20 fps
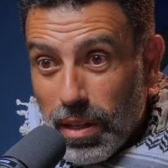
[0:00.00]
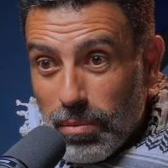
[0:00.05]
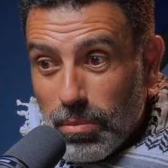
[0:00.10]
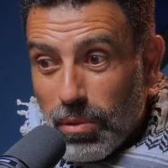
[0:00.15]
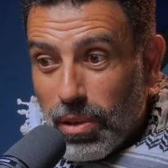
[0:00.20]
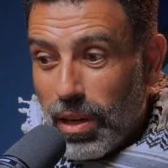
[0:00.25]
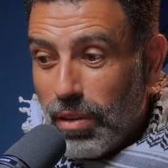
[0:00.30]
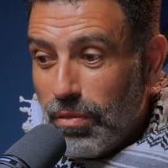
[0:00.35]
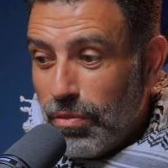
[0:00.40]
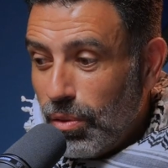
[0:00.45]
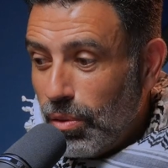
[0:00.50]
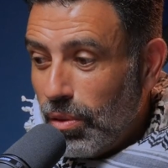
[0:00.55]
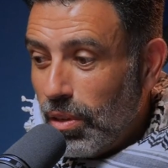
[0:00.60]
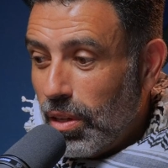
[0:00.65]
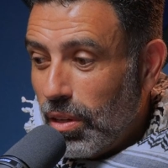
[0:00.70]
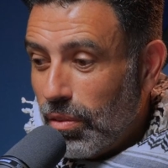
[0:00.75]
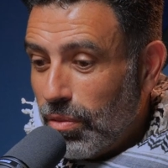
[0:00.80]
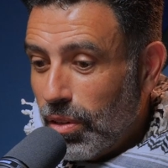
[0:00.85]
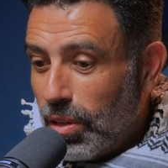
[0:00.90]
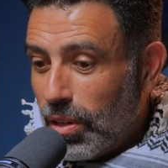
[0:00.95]
I'm grateful
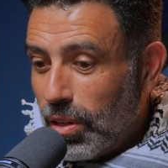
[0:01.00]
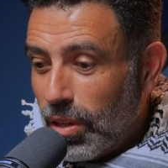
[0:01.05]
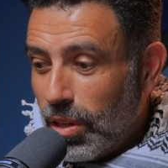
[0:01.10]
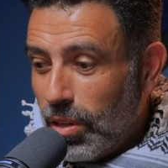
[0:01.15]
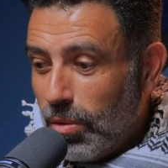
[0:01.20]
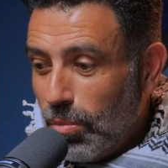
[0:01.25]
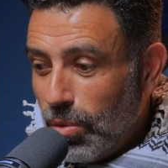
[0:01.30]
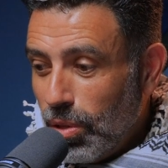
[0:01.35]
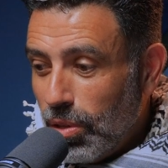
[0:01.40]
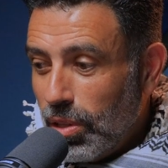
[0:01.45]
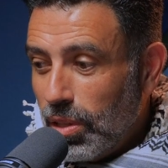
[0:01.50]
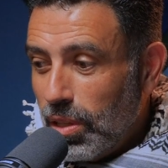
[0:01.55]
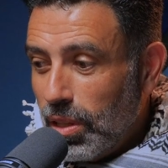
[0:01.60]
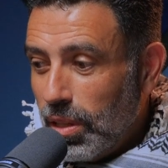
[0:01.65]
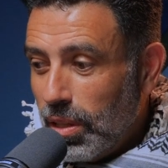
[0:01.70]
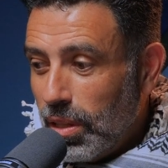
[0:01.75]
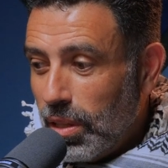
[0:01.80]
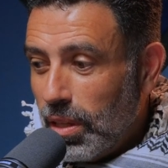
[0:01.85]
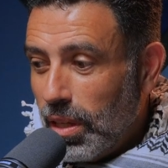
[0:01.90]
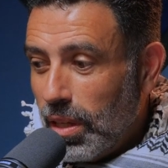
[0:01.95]
that I've got a
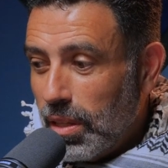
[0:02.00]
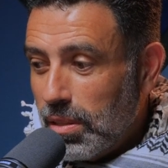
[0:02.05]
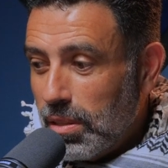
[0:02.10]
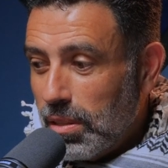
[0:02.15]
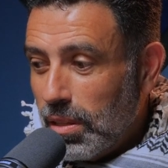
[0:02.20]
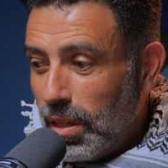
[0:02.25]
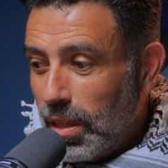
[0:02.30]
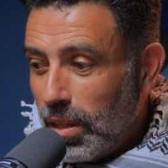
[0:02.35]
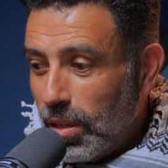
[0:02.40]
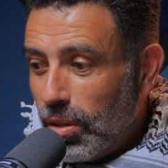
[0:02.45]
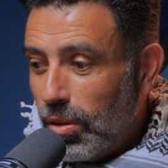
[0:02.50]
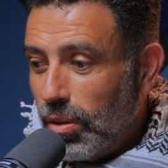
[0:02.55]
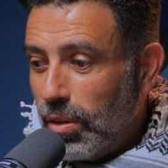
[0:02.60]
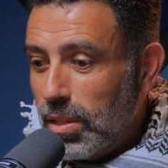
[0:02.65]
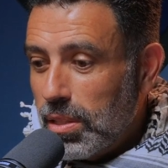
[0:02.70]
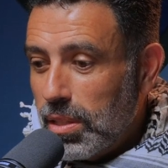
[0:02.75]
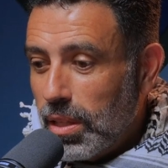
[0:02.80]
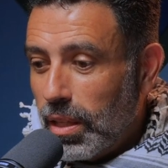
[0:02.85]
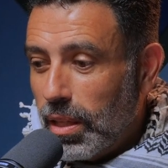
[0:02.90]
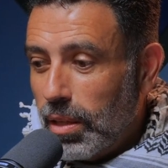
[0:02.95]
community that has
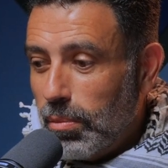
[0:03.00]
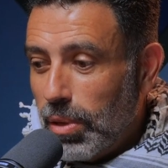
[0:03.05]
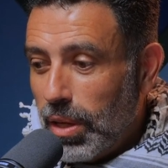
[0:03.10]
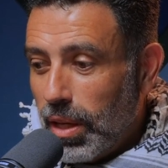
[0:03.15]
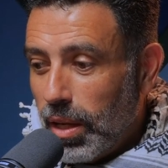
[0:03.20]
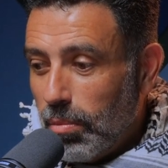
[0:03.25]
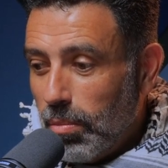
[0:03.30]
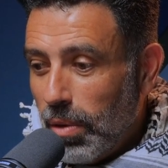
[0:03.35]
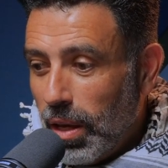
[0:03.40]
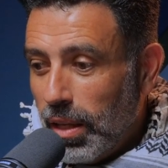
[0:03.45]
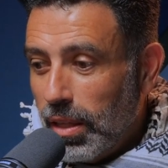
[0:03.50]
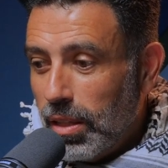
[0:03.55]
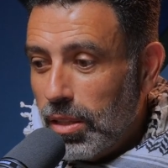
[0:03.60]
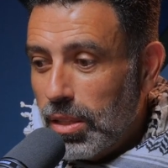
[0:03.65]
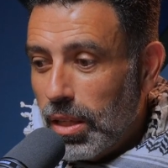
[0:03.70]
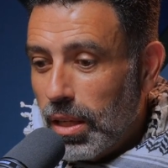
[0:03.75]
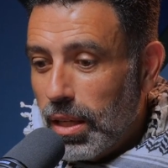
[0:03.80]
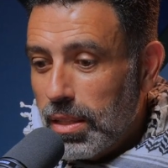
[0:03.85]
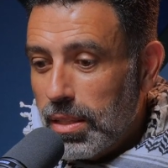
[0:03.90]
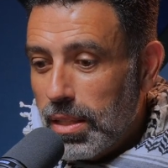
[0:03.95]
increasingly become
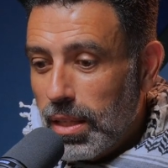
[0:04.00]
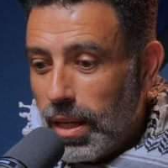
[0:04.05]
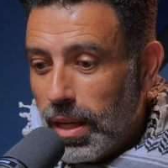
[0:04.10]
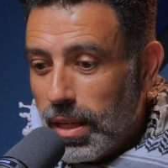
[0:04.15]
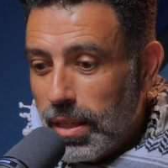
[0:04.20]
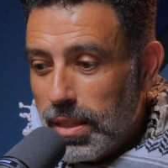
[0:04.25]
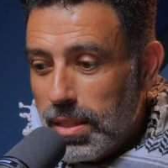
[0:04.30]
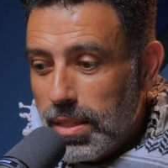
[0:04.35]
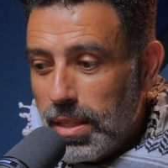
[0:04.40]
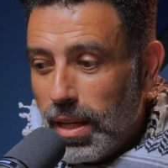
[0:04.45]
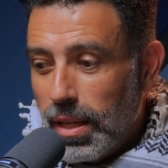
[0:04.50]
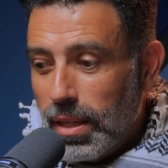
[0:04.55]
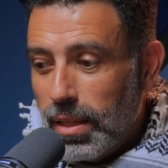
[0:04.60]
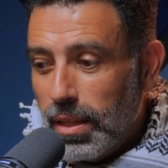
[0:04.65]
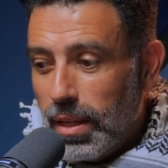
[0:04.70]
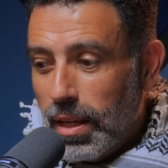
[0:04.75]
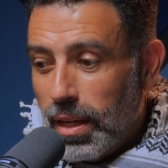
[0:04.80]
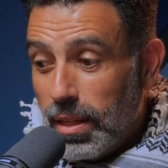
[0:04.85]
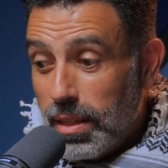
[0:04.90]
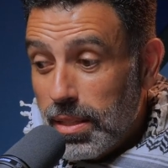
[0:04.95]
energized and
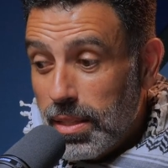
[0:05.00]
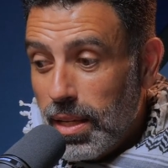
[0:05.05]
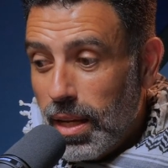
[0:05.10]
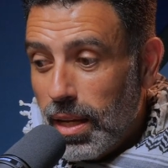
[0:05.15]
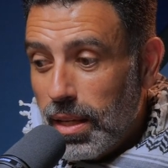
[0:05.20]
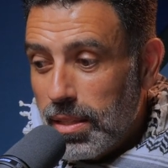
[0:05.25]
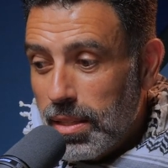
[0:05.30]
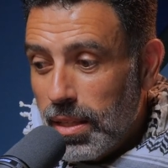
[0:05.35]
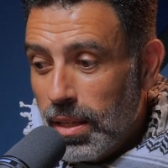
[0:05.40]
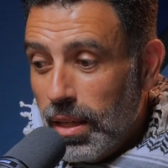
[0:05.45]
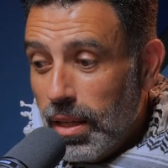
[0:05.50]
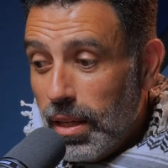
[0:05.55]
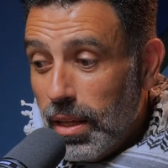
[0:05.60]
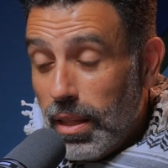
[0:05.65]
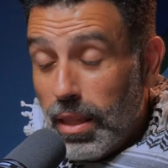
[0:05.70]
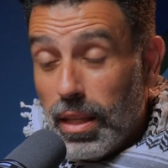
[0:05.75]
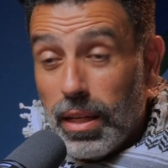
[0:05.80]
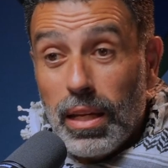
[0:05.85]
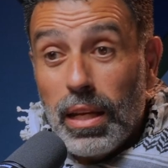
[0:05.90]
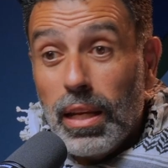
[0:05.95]
understands
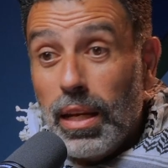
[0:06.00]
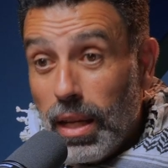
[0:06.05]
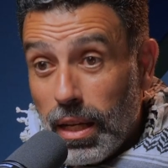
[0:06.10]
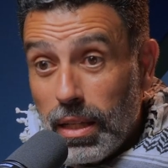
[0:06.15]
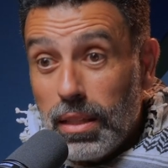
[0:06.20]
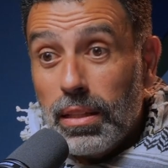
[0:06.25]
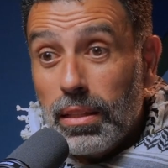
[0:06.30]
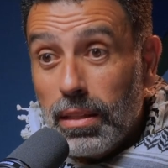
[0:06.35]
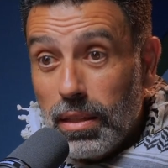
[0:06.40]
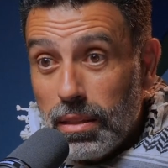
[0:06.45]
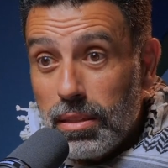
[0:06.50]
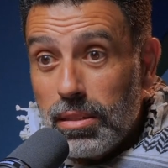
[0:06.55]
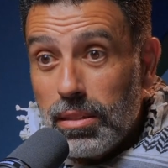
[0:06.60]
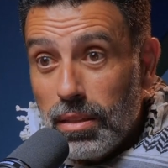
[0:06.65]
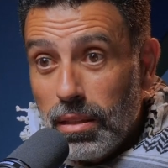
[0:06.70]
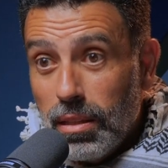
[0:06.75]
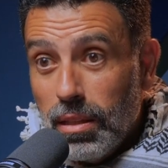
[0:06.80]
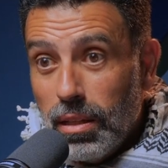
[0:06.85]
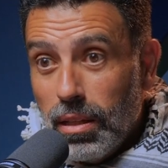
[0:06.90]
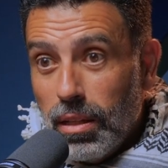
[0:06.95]
the
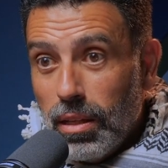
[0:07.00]
connectedness